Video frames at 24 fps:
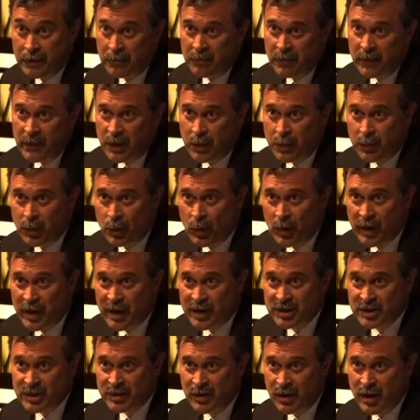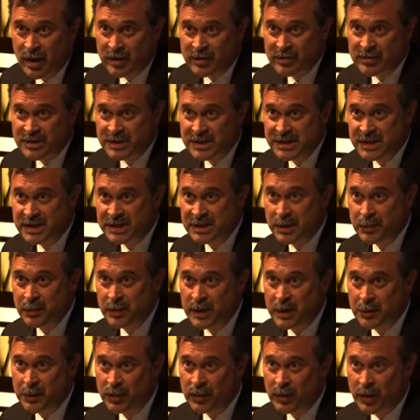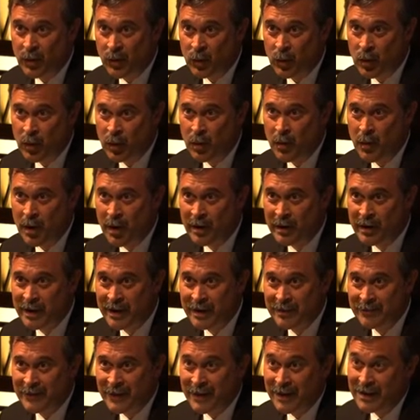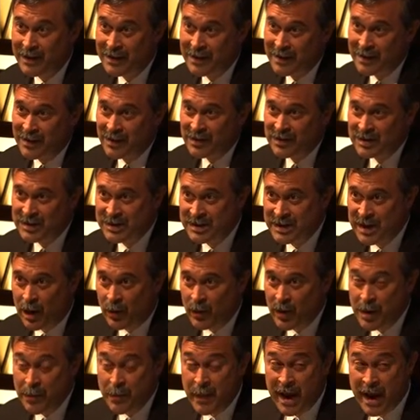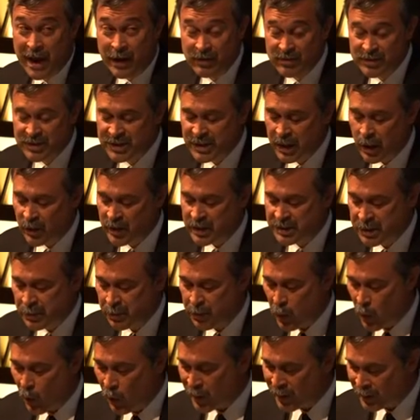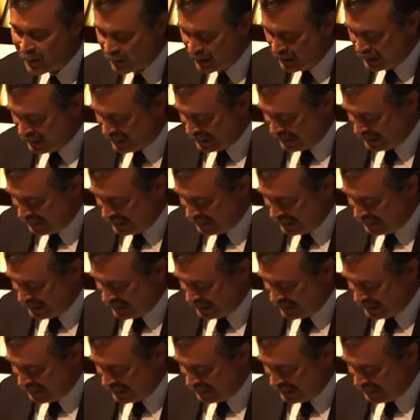And they employ extra 160 people in a rural market. CRA matters. CRA is important.